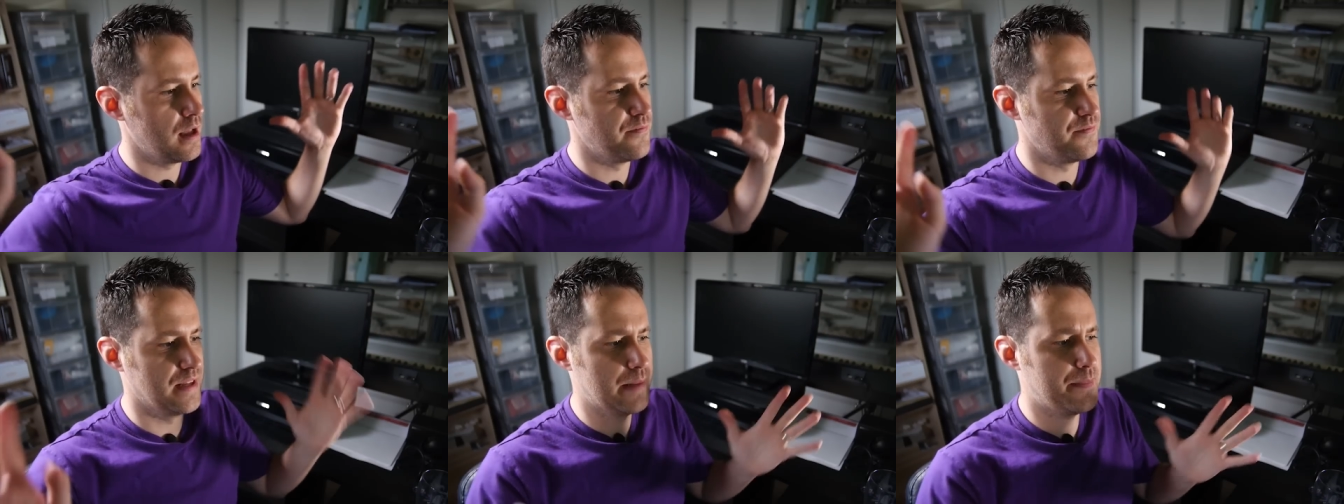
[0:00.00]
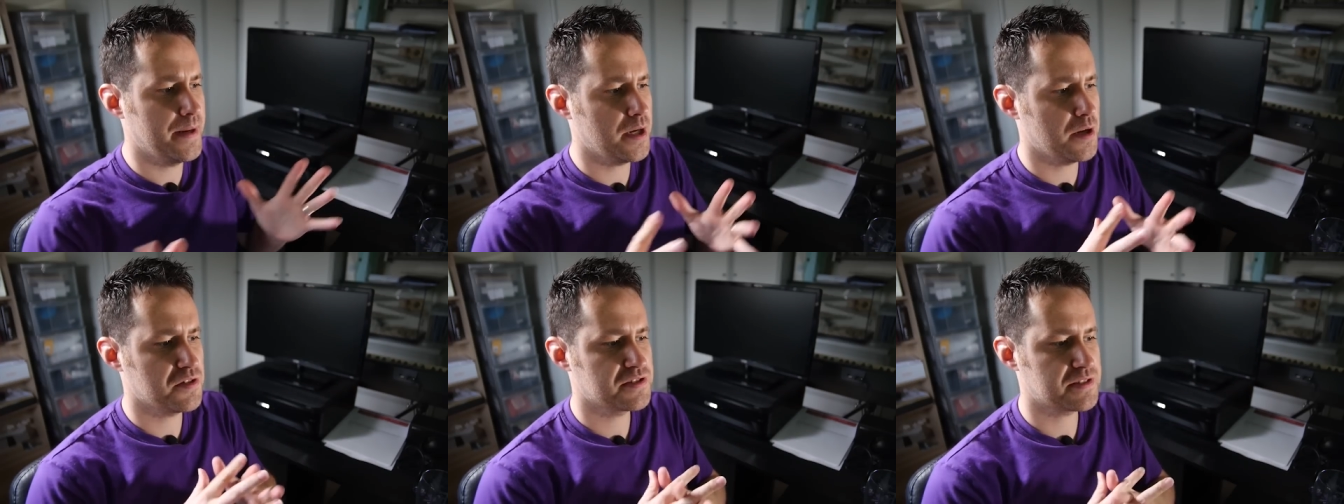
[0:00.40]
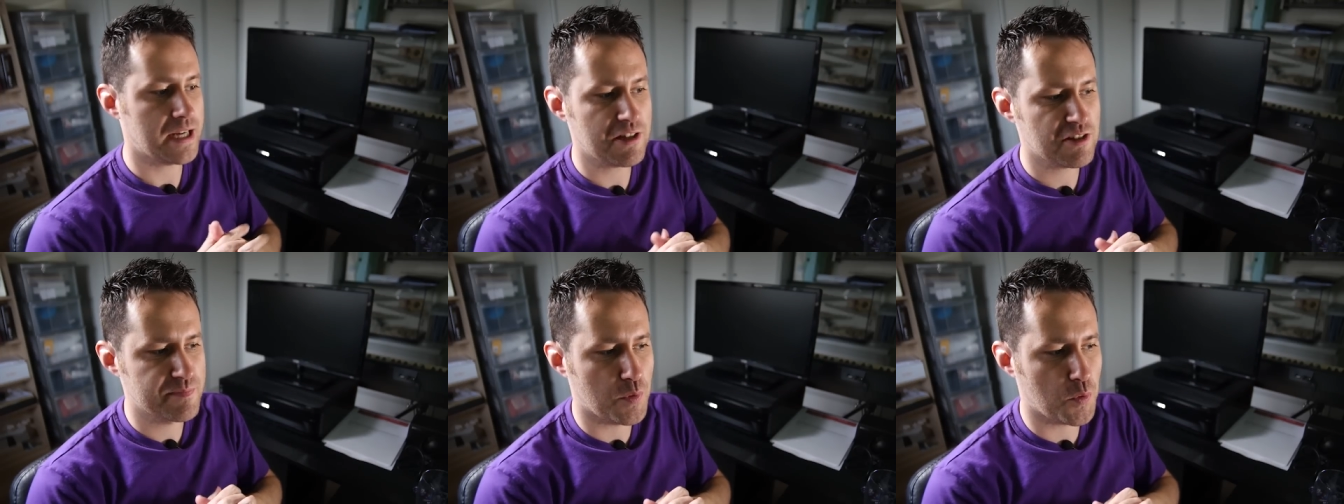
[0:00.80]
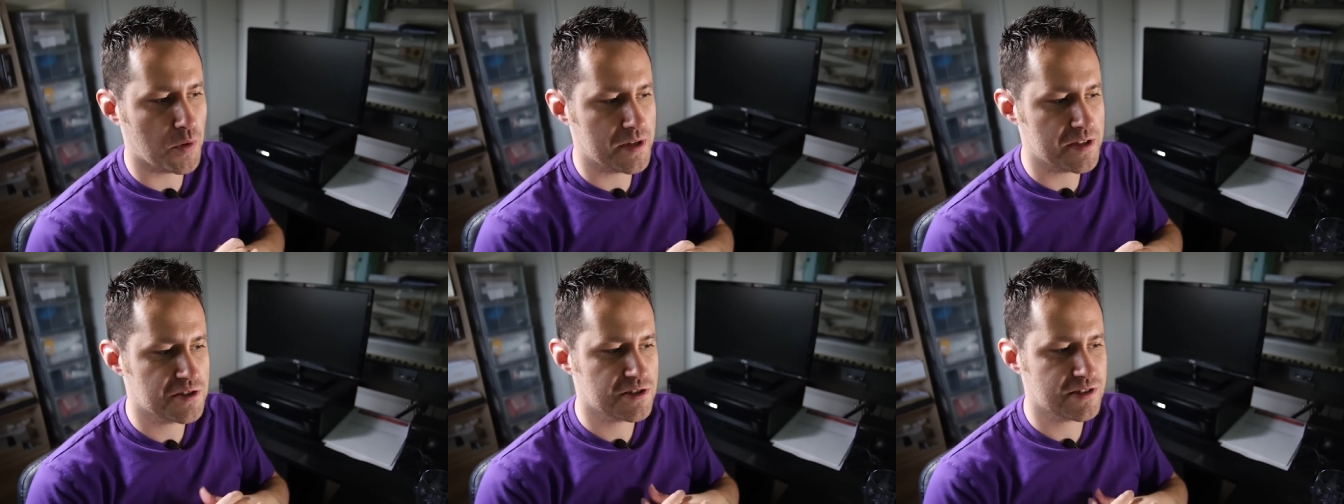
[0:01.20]
Filipino sales
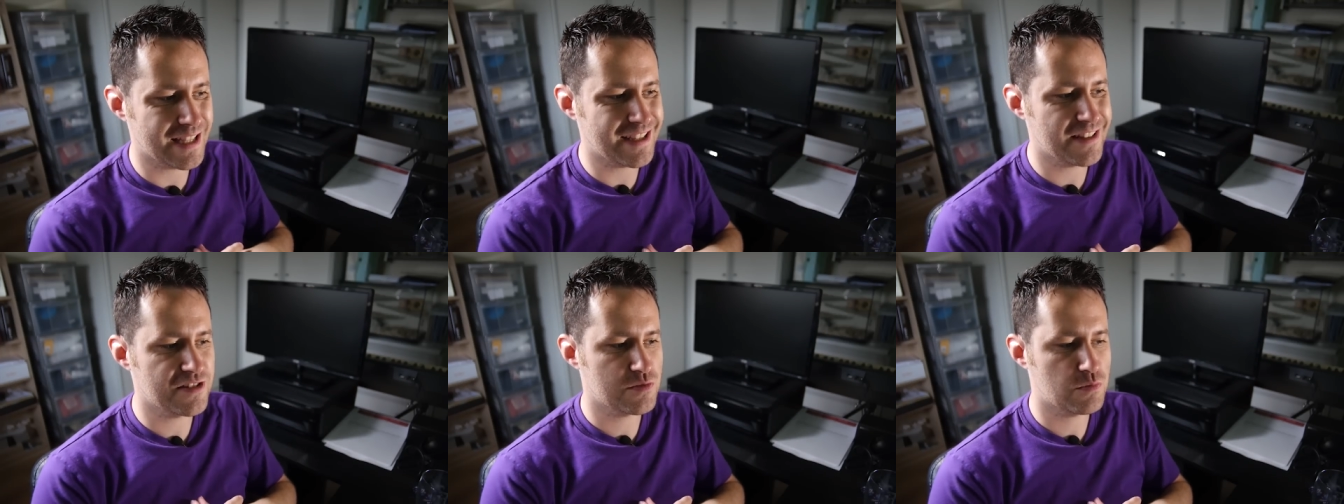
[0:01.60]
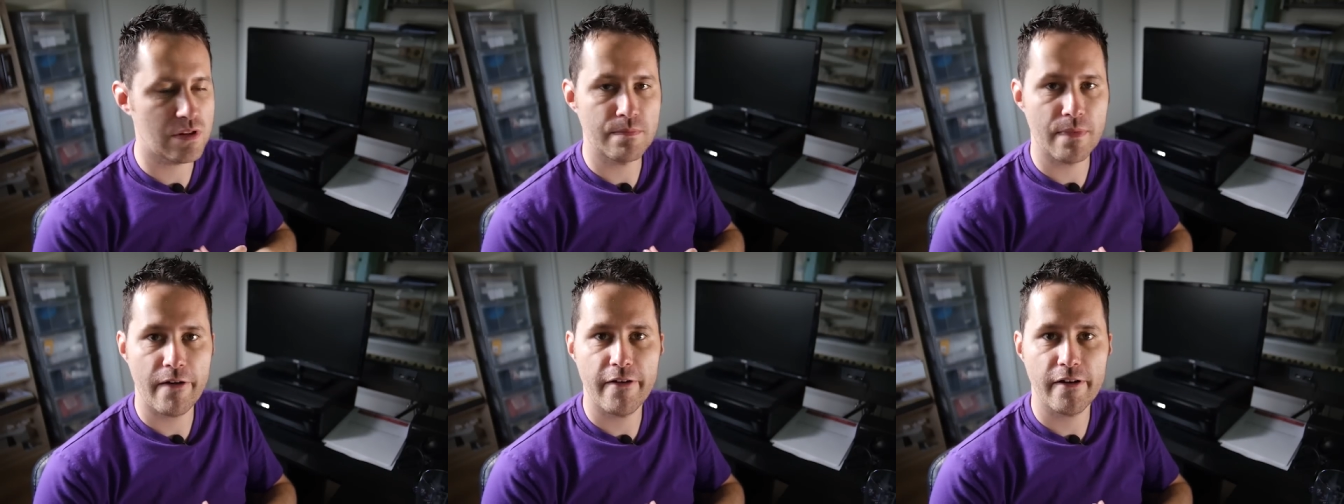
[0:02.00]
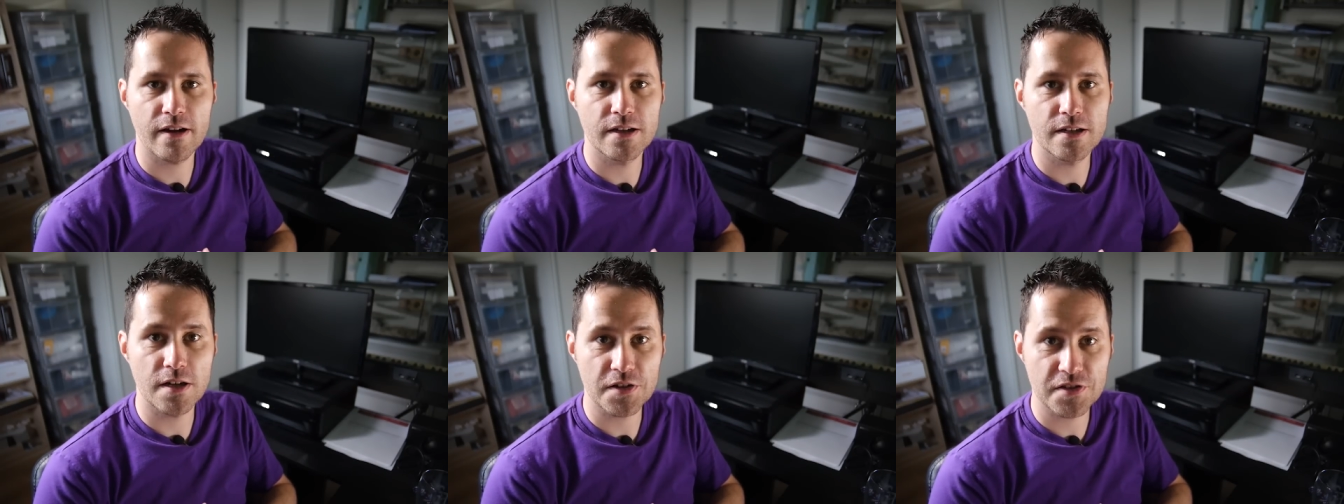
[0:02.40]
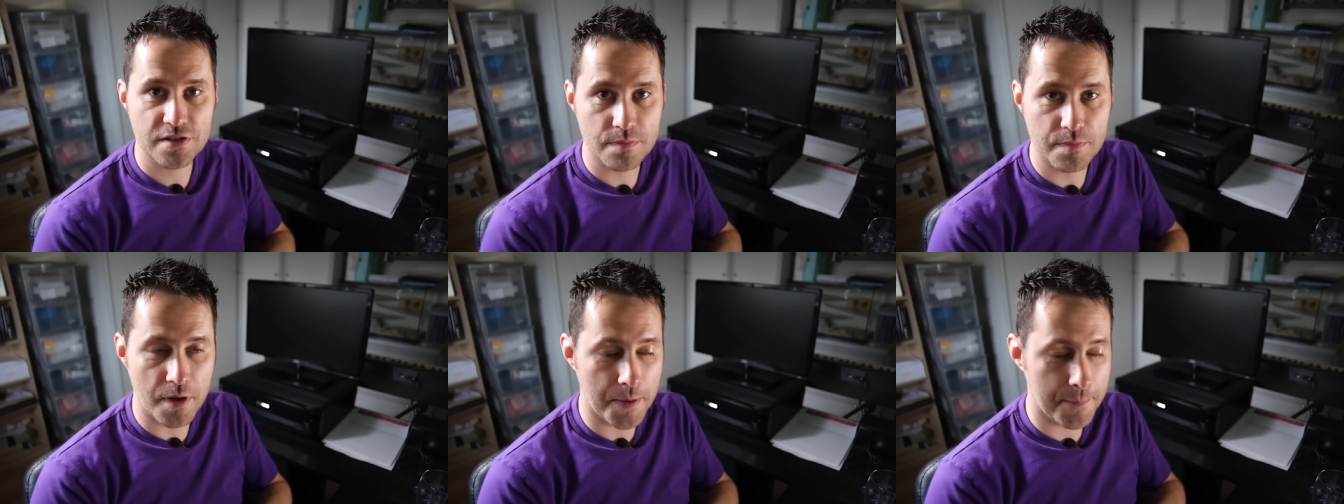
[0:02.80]
boy sings with American
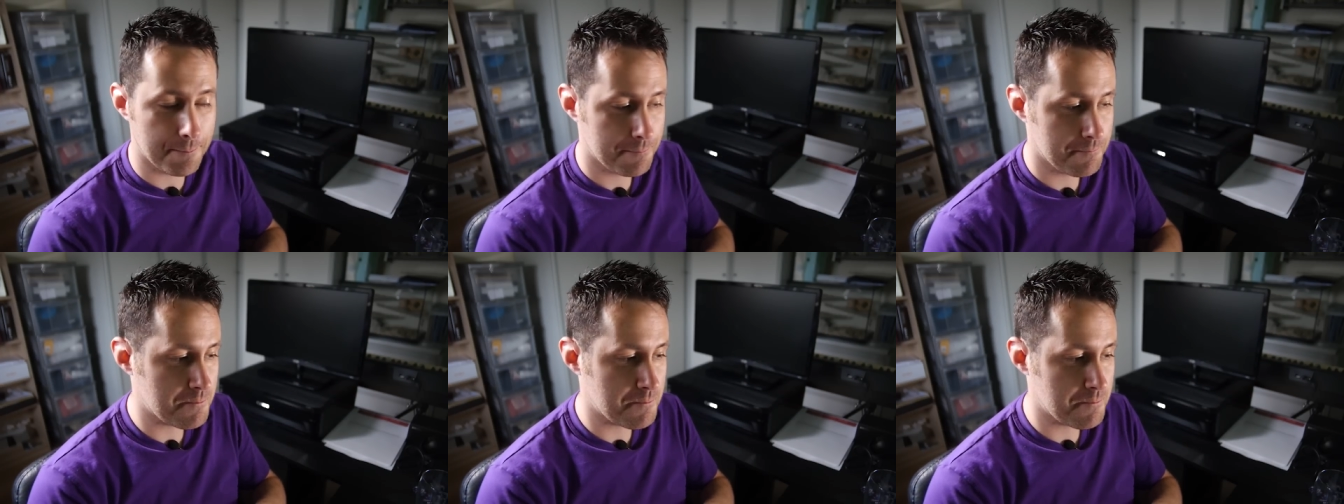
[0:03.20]
customer.